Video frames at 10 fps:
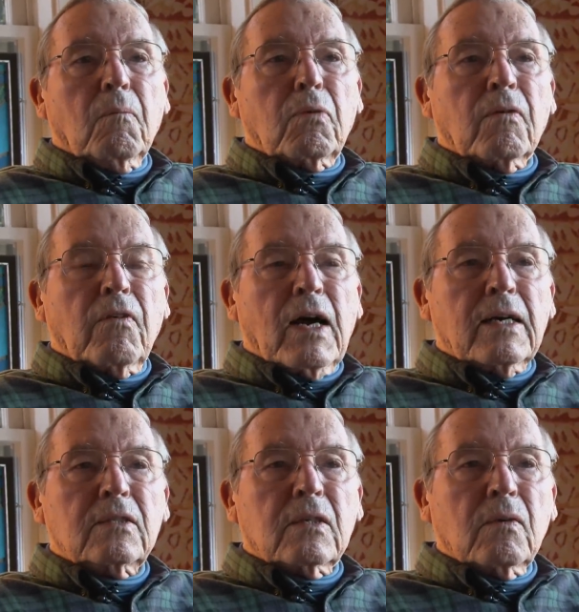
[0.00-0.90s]

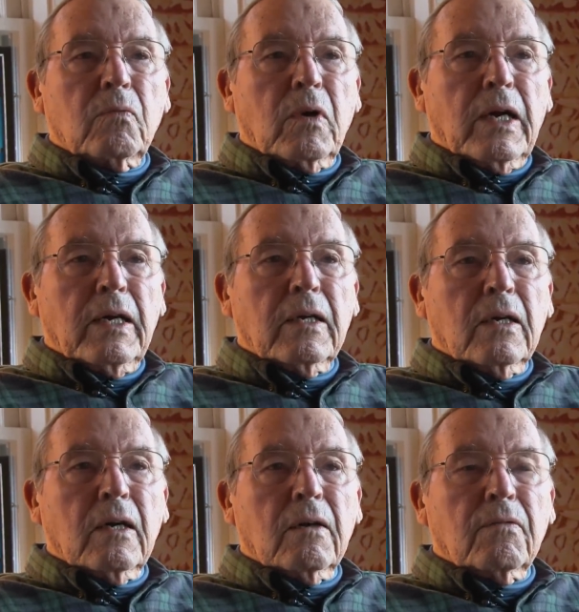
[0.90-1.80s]
provides a way
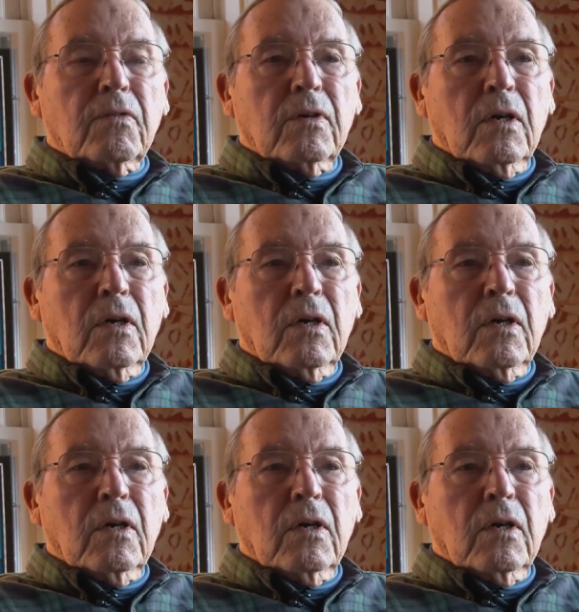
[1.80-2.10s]
of